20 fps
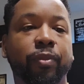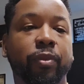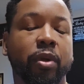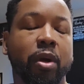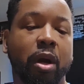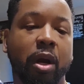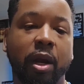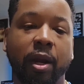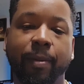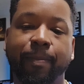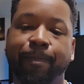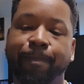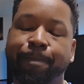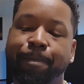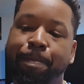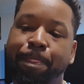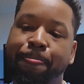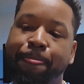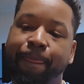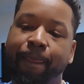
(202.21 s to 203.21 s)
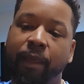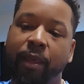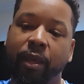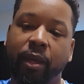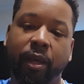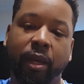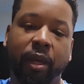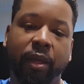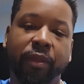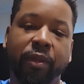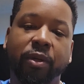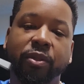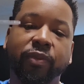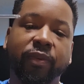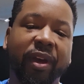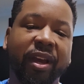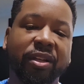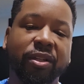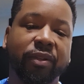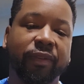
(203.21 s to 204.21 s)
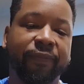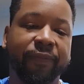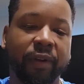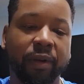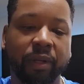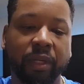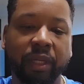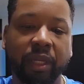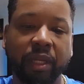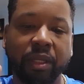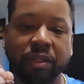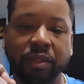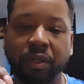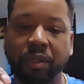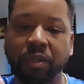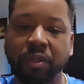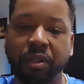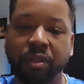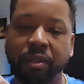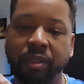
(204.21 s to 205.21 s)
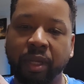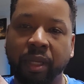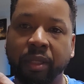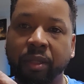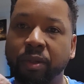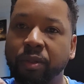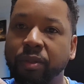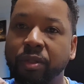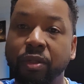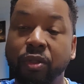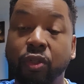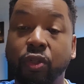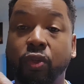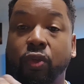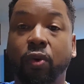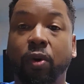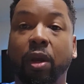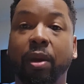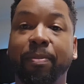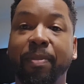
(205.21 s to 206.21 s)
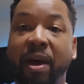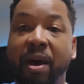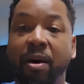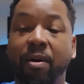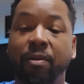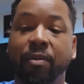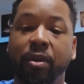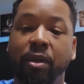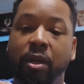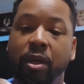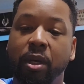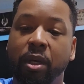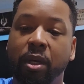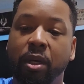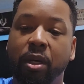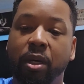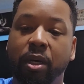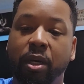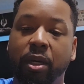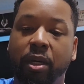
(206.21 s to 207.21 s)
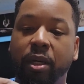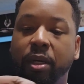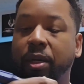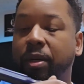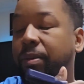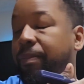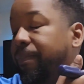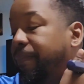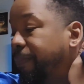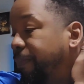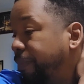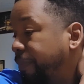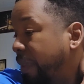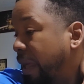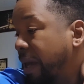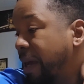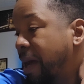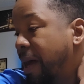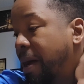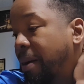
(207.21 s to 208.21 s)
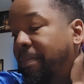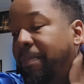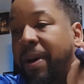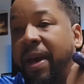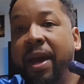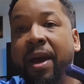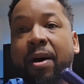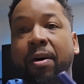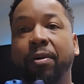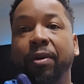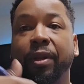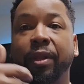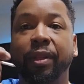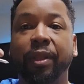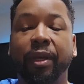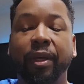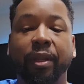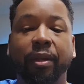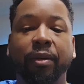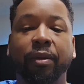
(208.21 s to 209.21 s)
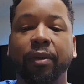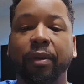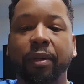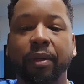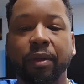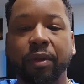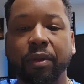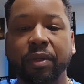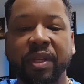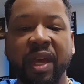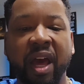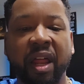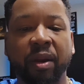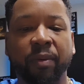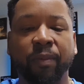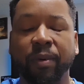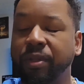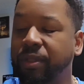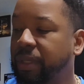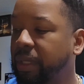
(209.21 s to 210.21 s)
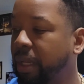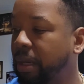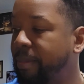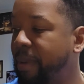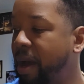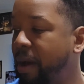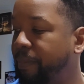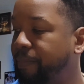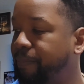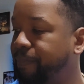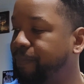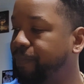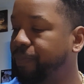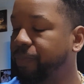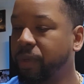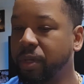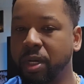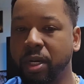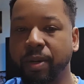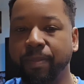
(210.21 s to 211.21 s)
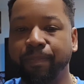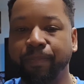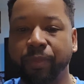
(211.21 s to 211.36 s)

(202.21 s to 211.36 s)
All right. And those are actually fairly easy. You just take those and scrape out that compound, and then you can use Allen wrench to get them out. All right.